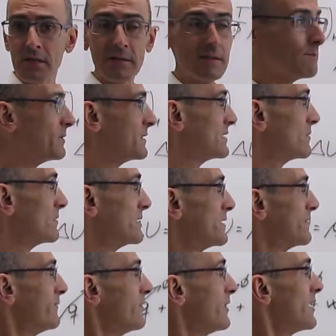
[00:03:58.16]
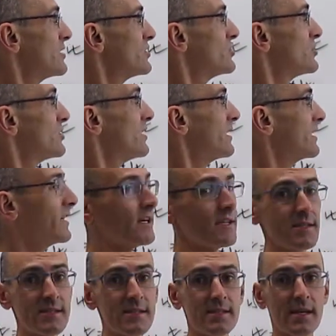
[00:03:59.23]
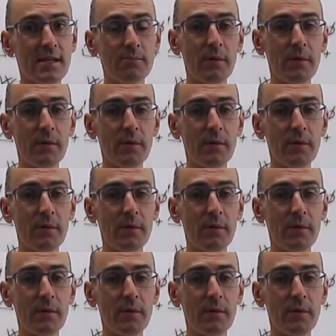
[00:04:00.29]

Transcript: the piston is flush against that